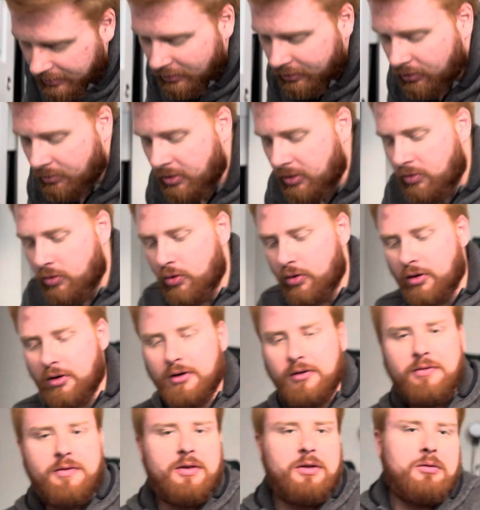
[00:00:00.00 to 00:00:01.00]
little bit more.
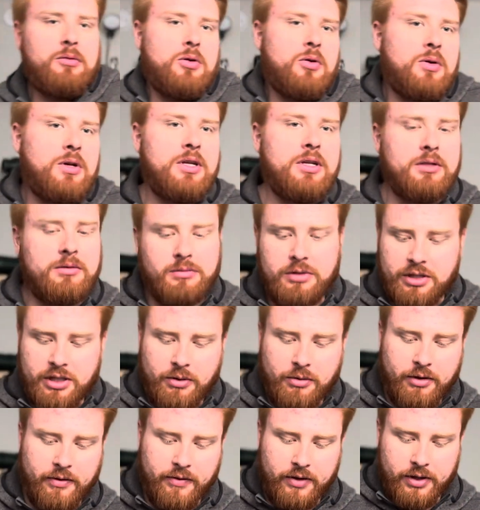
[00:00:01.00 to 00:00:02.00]
If you don't need it, just get
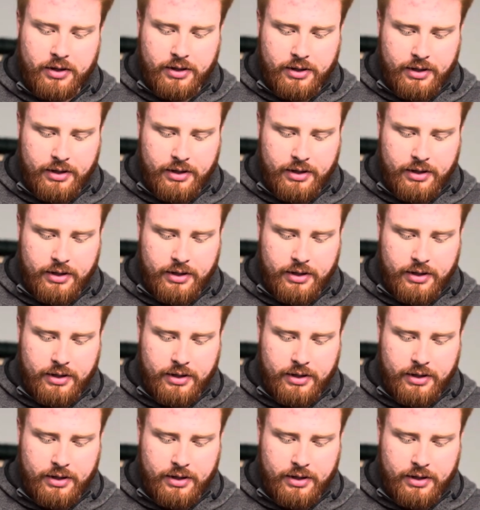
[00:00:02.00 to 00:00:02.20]
rid of it.